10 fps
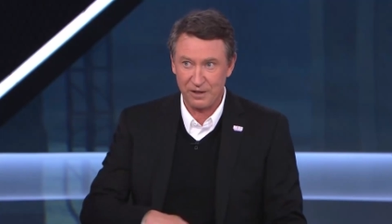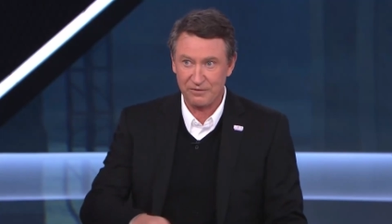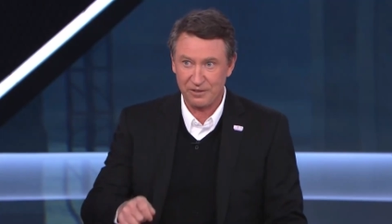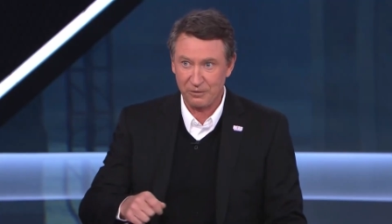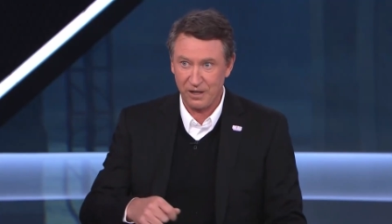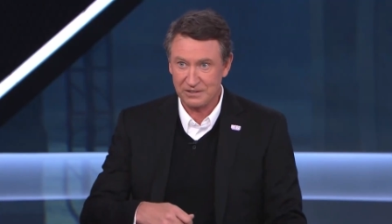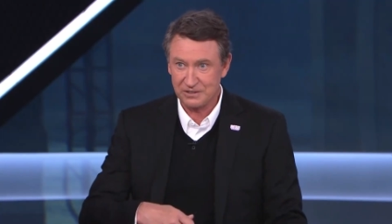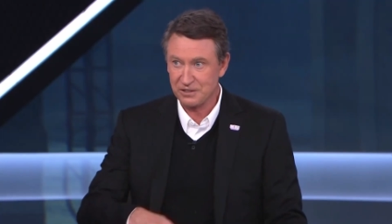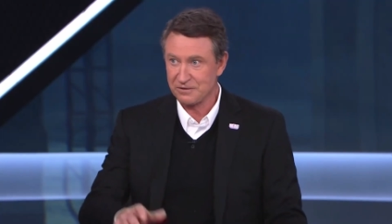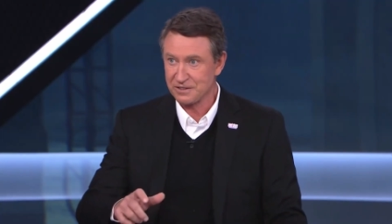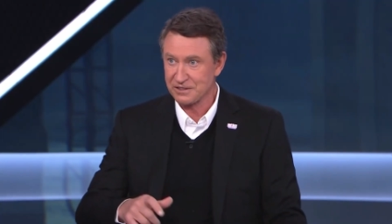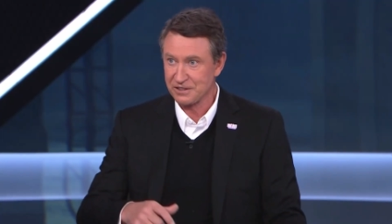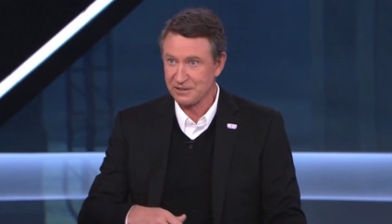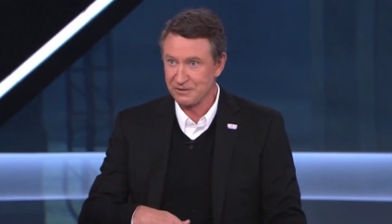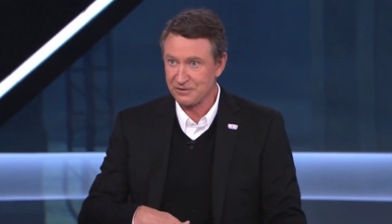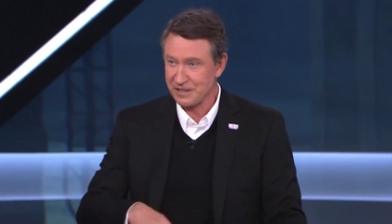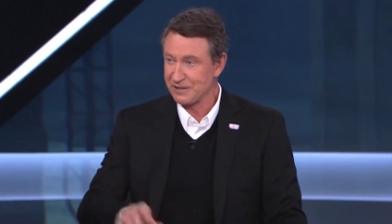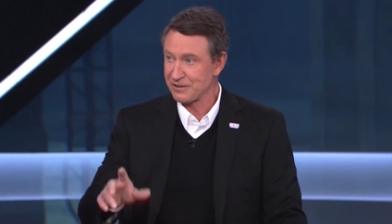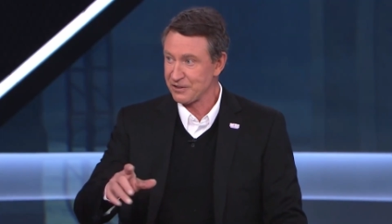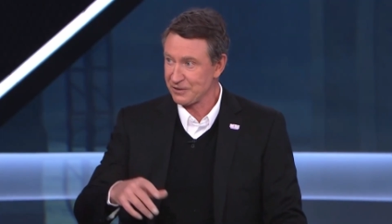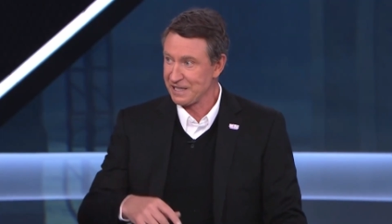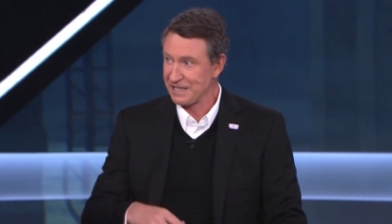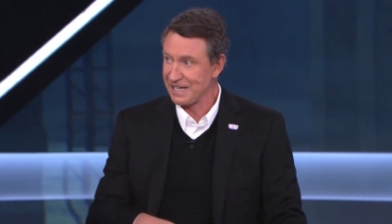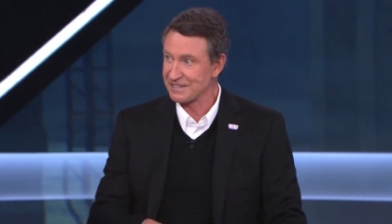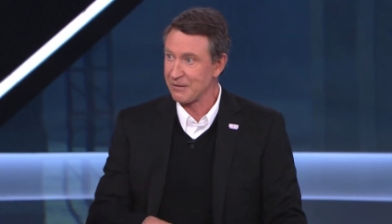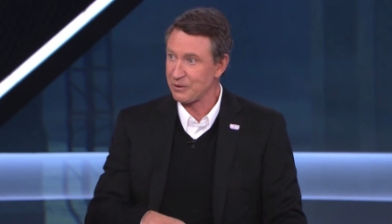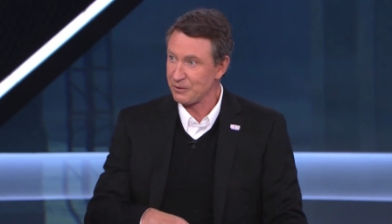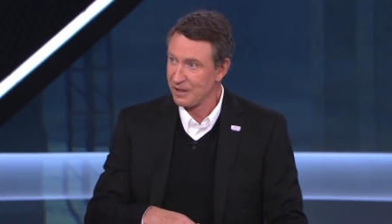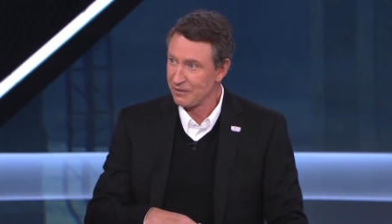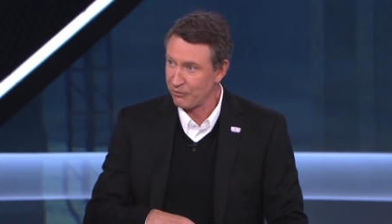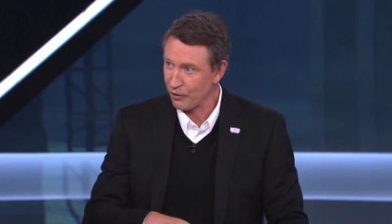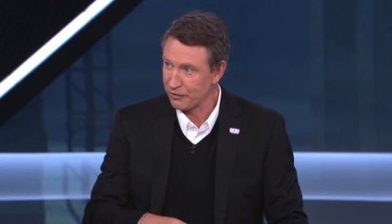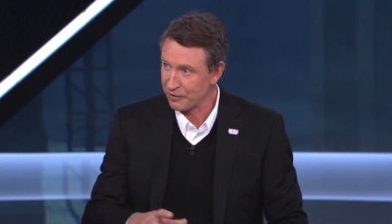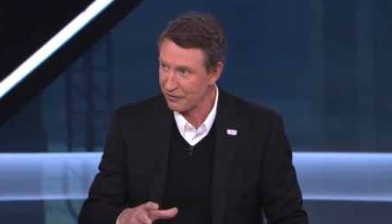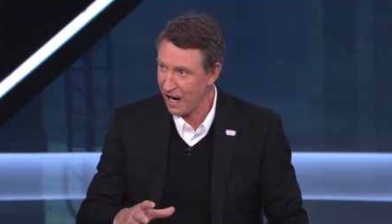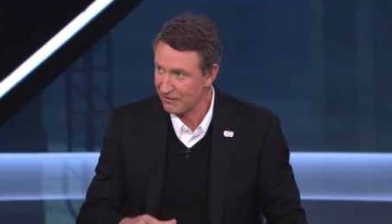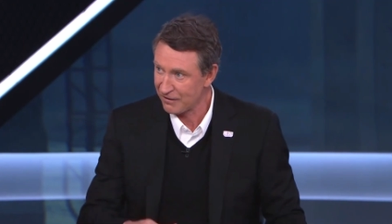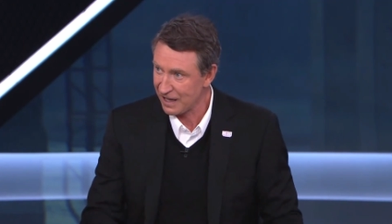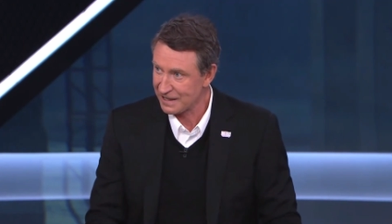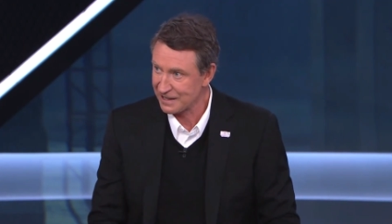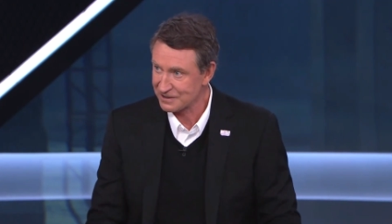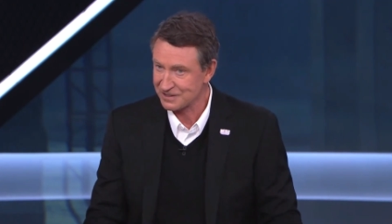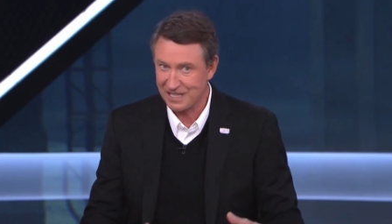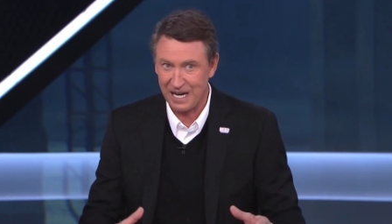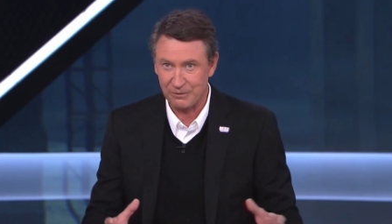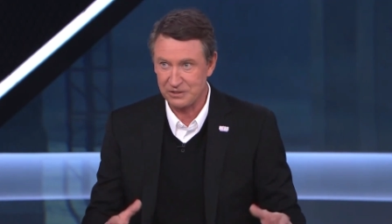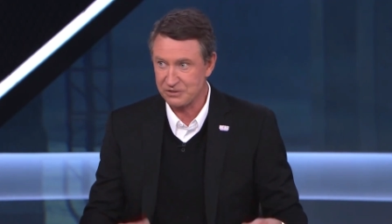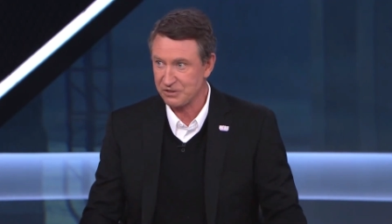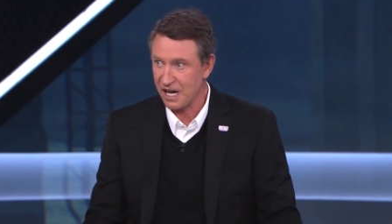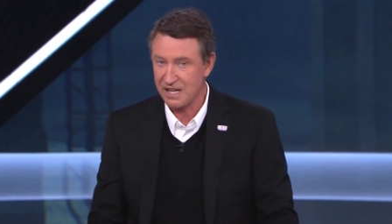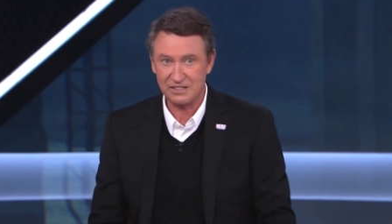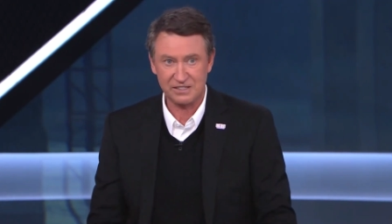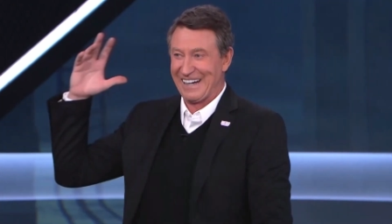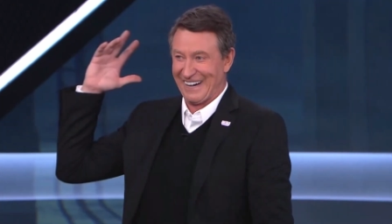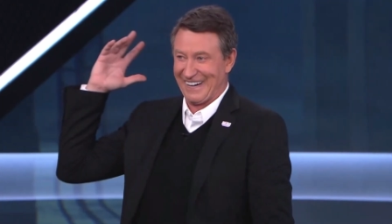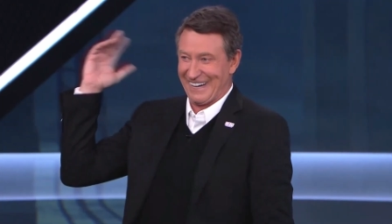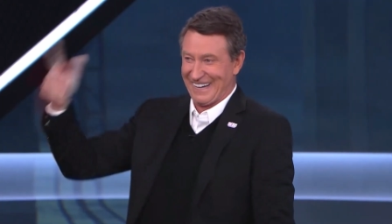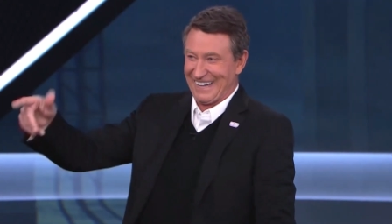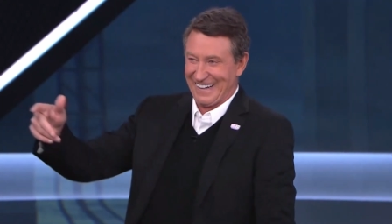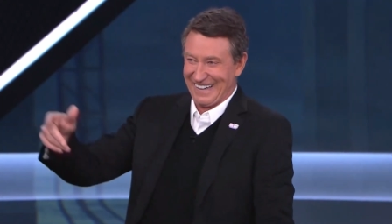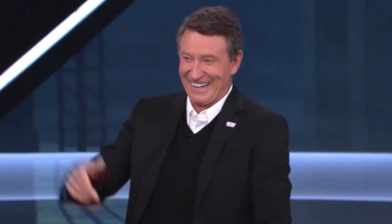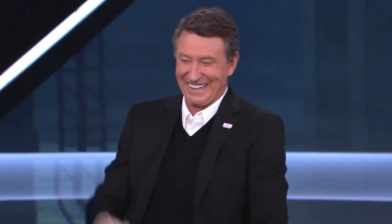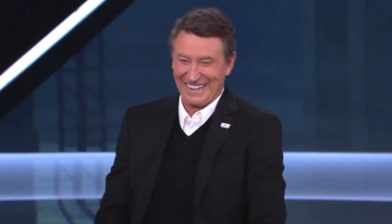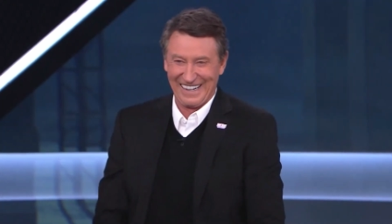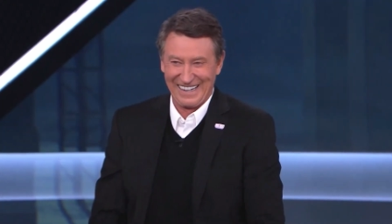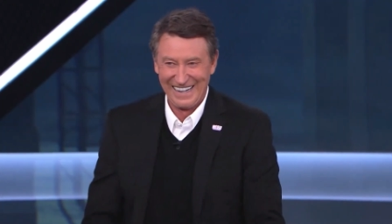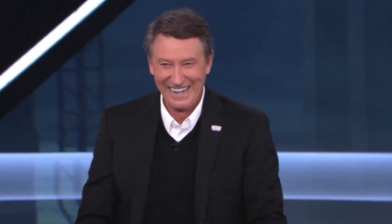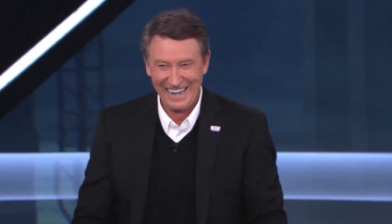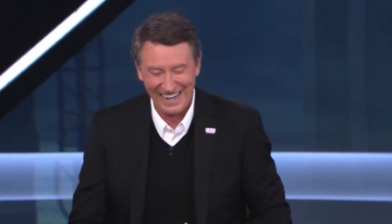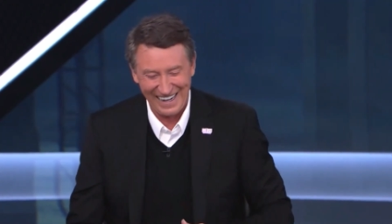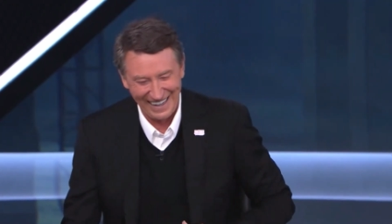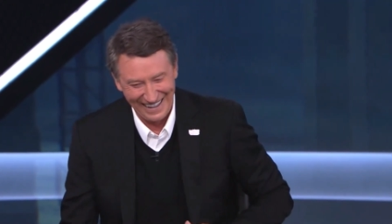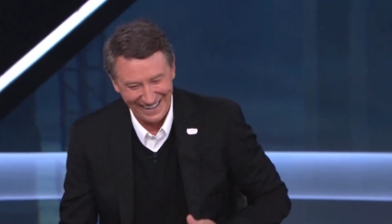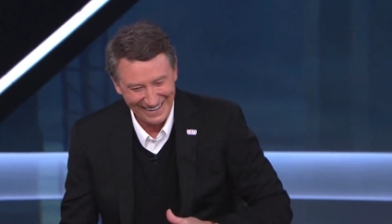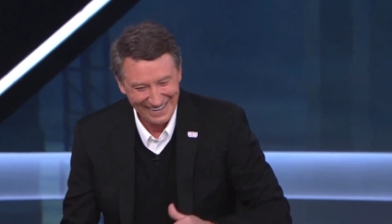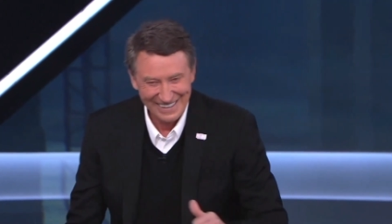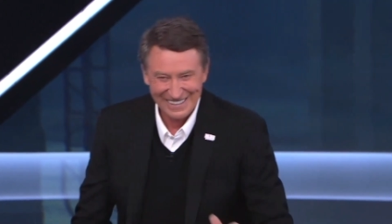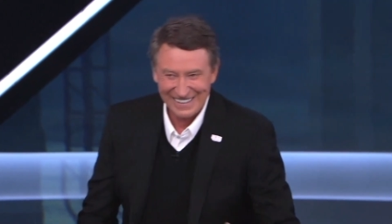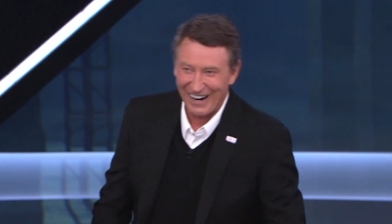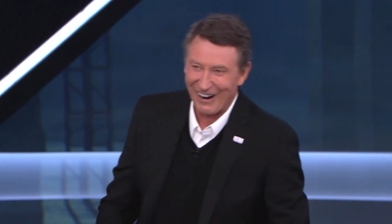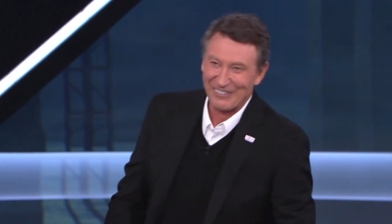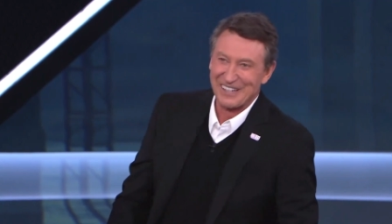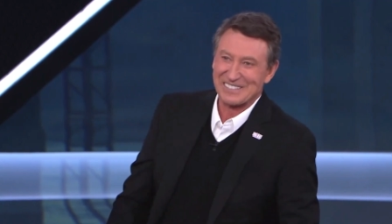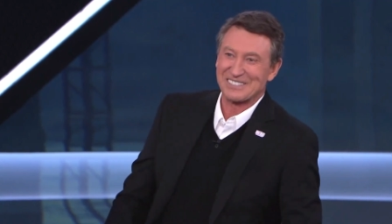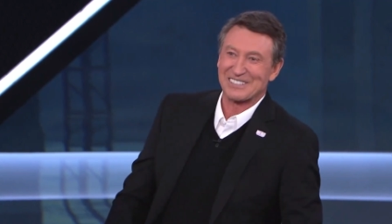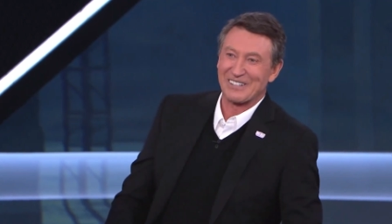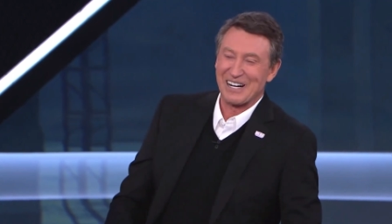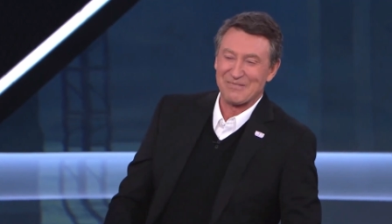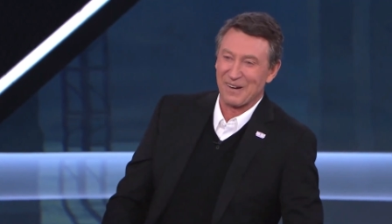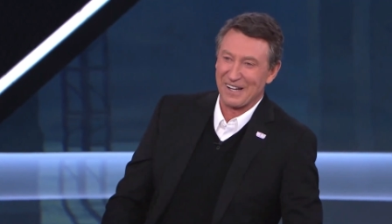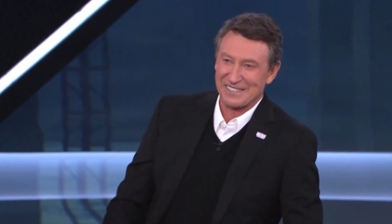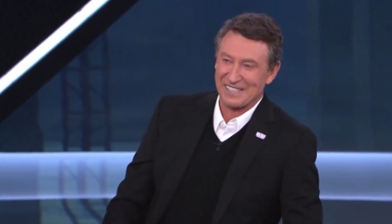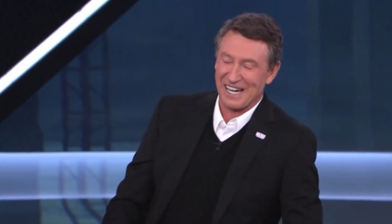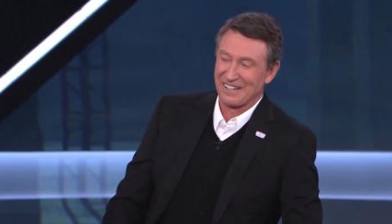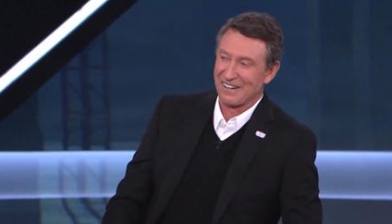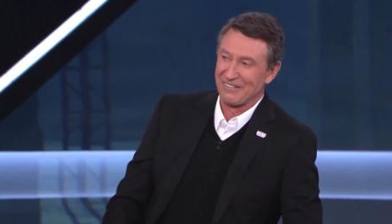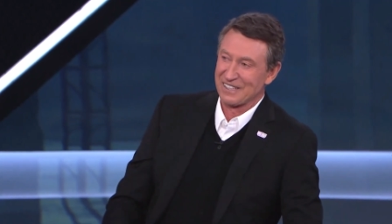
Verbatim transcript: taking this all in stride and having a good laugh at it, and I'm sure his son was giving him shit the entire ride home, talking about, oh, you're the greatest hockey player that ever existed, huh, Dad?